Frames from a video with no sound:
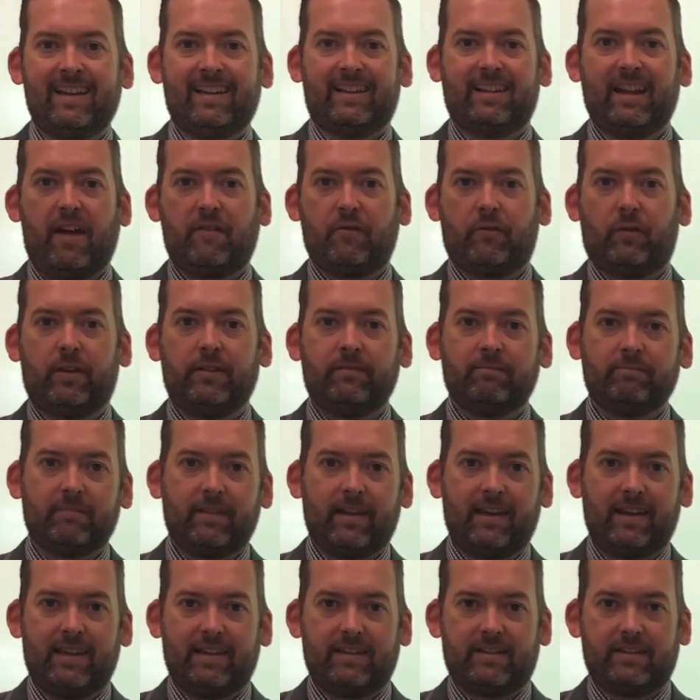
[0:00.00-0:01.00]
G'day everyone.
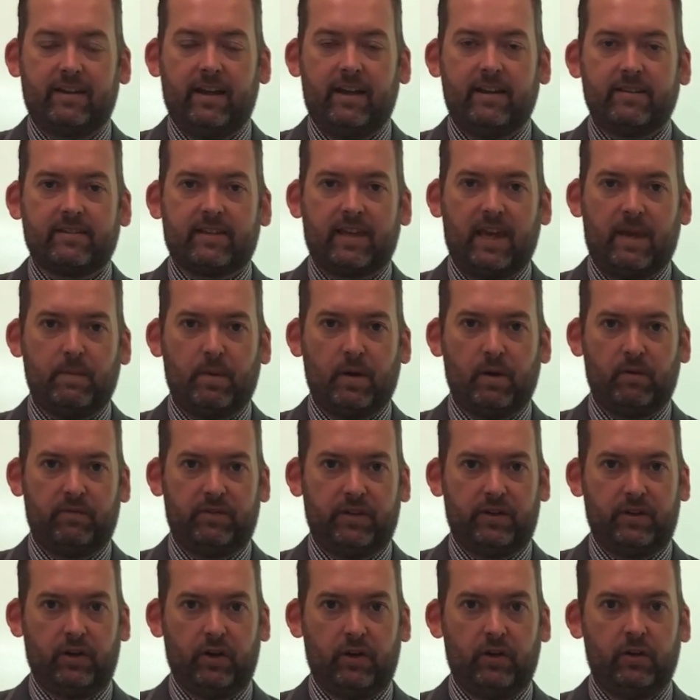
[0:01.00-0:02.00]
In today's Chem
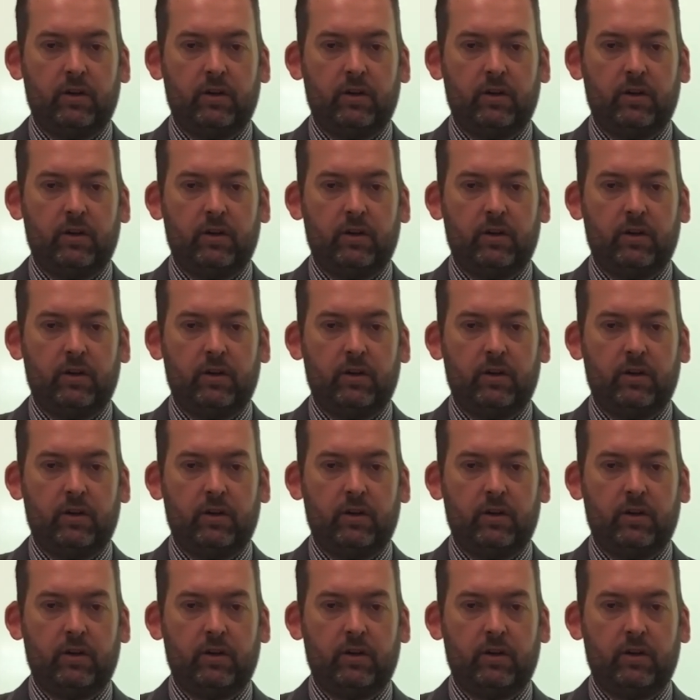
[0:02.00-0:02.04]
Help video,